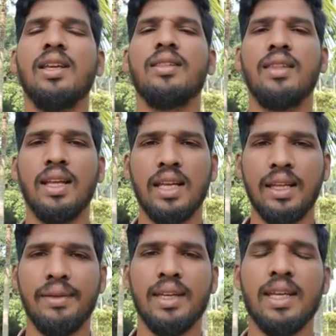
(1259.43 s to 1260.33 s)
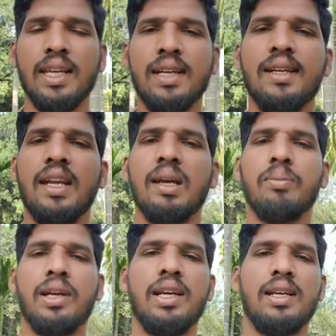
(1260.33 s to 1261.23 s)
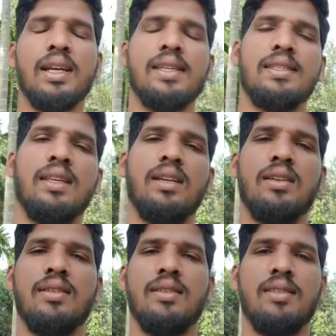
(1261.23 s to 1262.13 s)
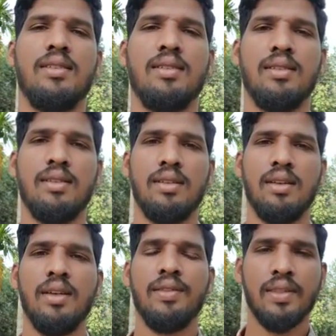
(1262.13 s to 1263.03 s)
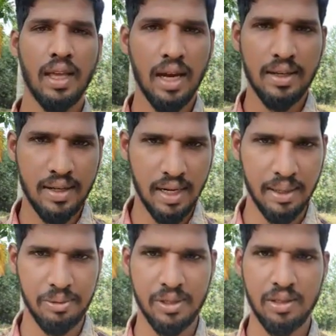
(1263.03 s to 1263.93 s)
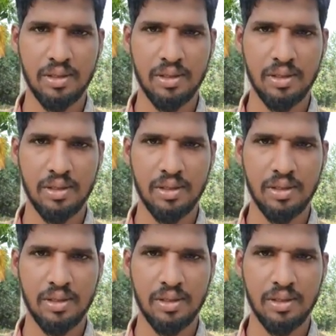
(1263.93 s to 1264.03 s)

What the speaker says: they living in temperate grassland. They are tribes.